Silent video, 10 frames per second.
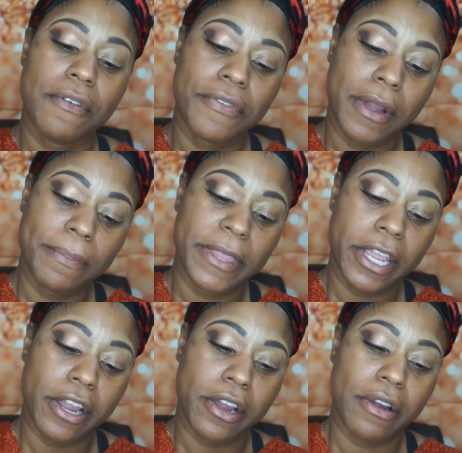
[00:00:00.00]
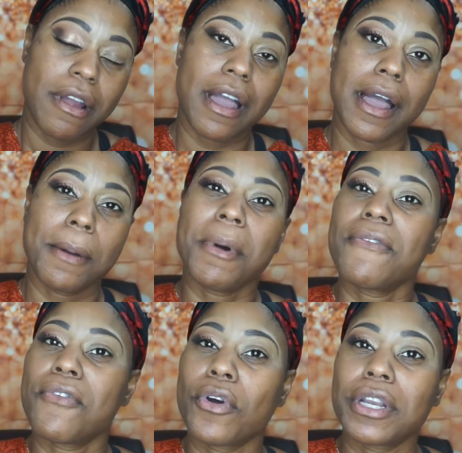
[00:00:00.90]
from their
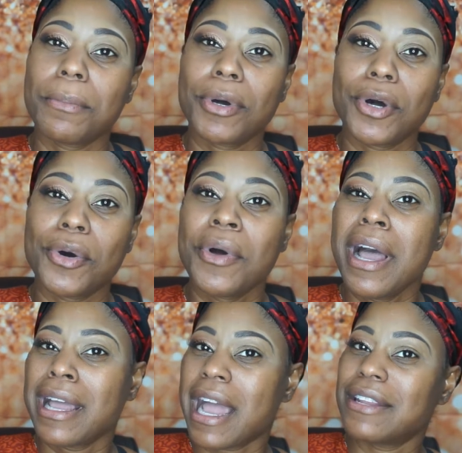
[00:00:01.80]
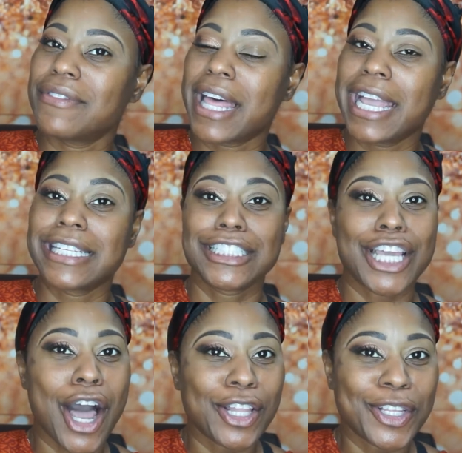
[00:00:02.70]
affordable kind of like
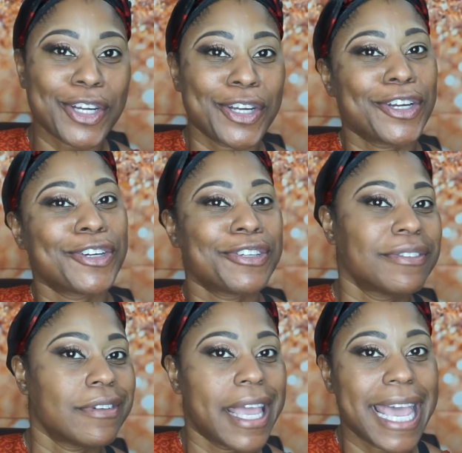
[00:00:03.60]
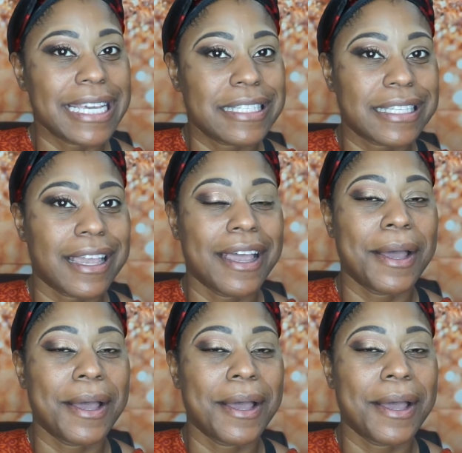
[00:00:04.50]
dollar-esque